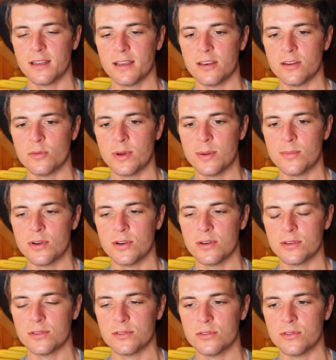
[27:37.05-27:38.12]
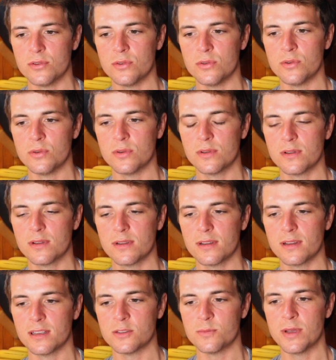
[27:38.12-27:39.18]
And remember to,
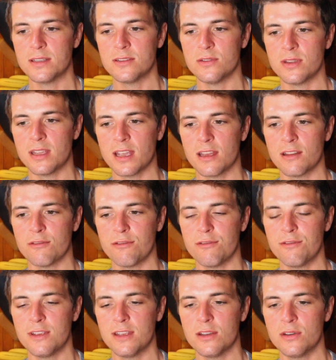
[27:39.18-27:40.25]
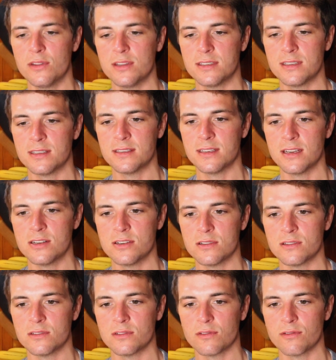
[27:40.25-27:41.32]
as best you can, feel the
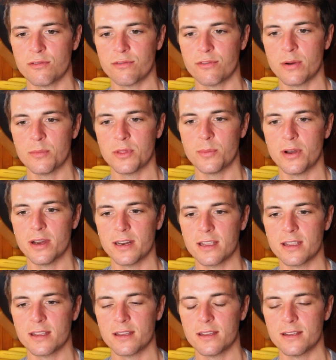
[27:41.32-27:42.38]
sensations from the body,